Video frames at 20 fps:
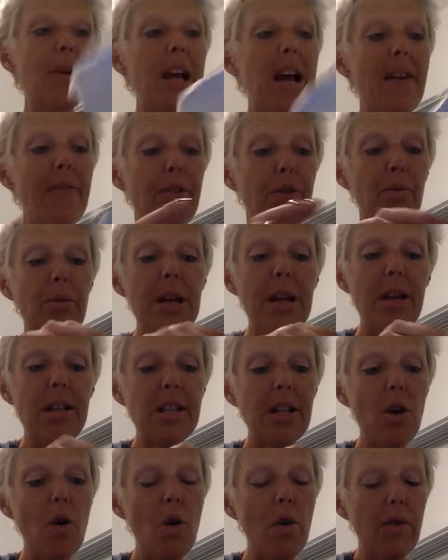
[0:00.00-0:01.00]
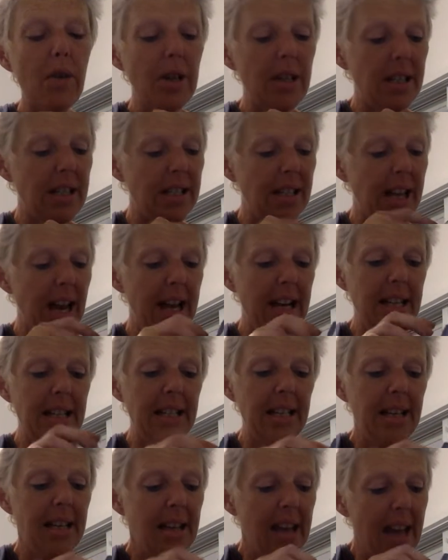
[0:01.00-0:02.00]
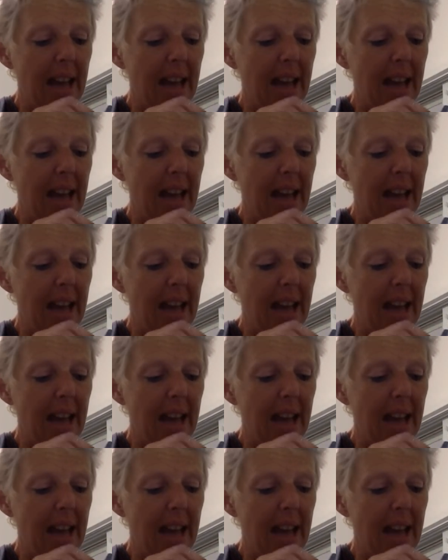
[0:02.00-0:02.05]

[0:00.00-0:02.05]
We have 3 to go over tonight,